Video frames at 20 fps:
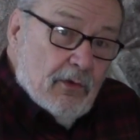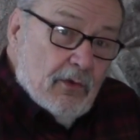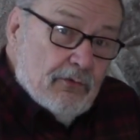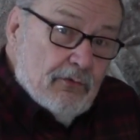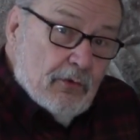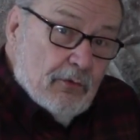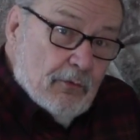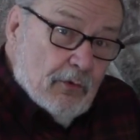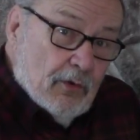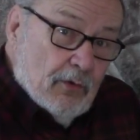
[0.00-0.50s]

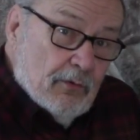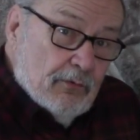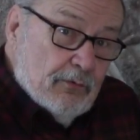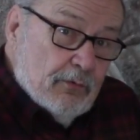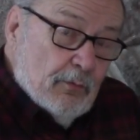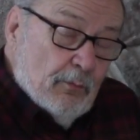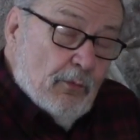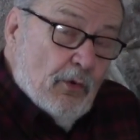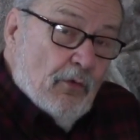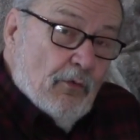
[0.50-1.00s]
to
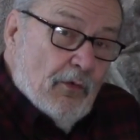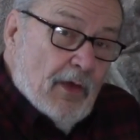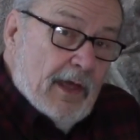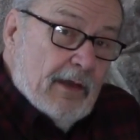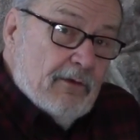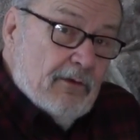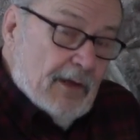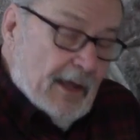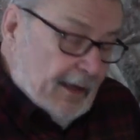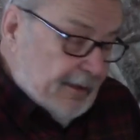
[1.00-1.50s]
move
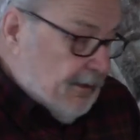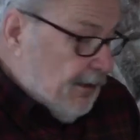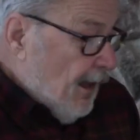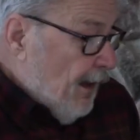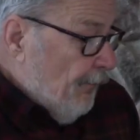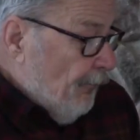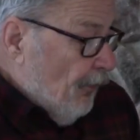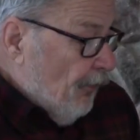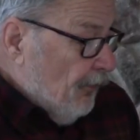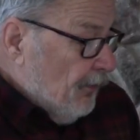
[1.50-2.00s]
at
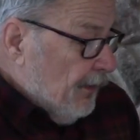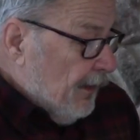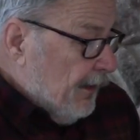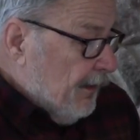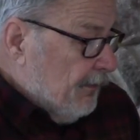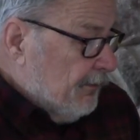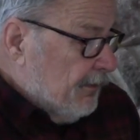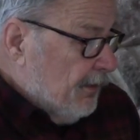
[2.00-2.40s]
nighttime only.